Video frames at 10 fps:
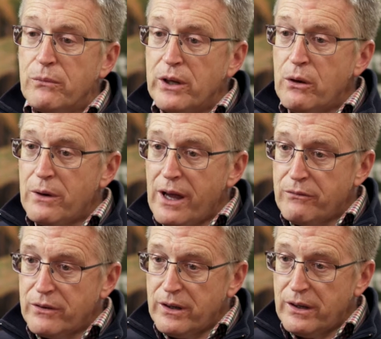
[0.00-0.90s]
We don't
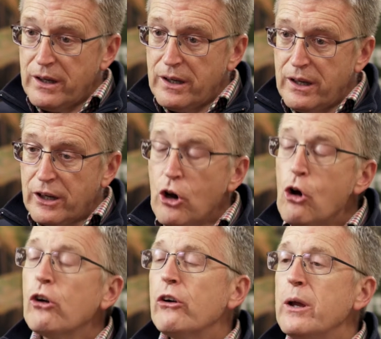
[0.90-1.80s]
have a
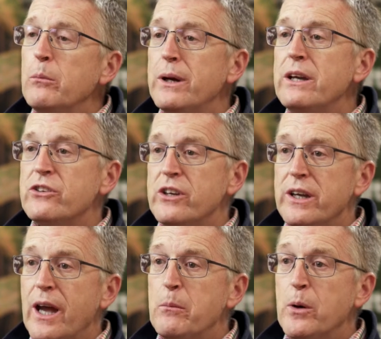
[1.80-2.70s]
concrete picture
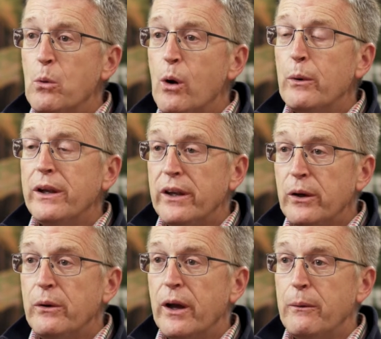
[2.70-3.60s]
yet, but what we
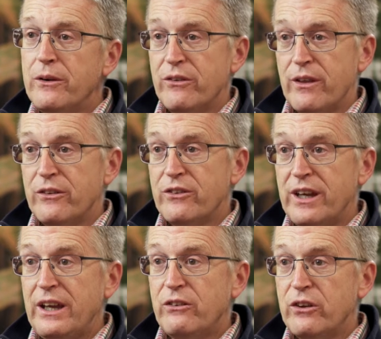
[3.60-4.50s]
do know is that
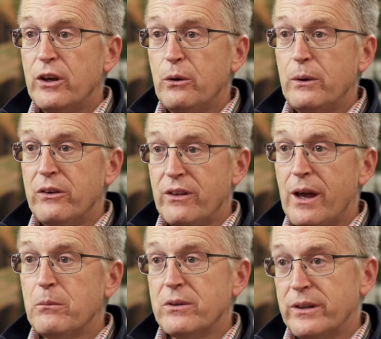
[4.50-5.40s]
T2 is the
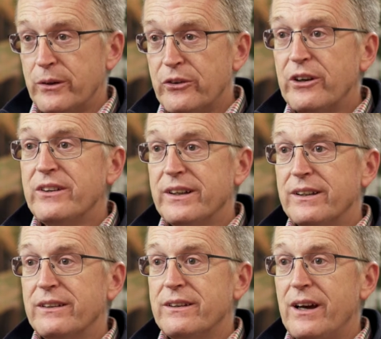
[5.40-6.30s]
absolute
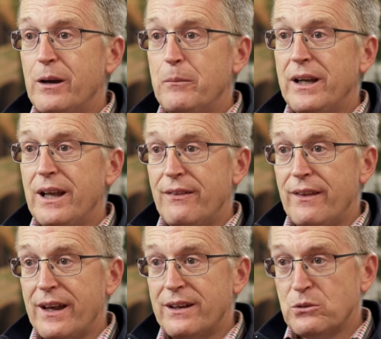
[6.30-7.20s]
critical timing,
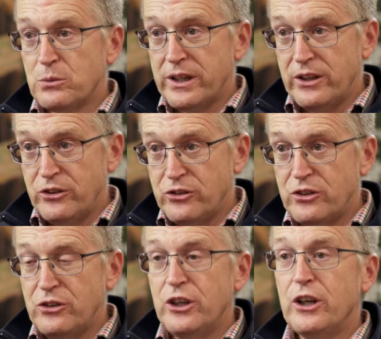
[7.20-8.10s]
and that is when you
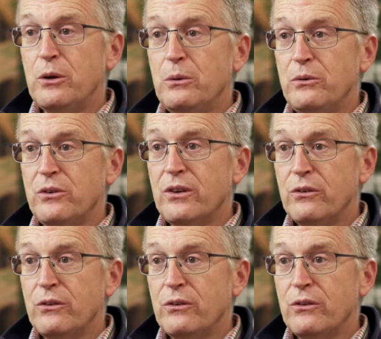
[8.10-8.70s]
should use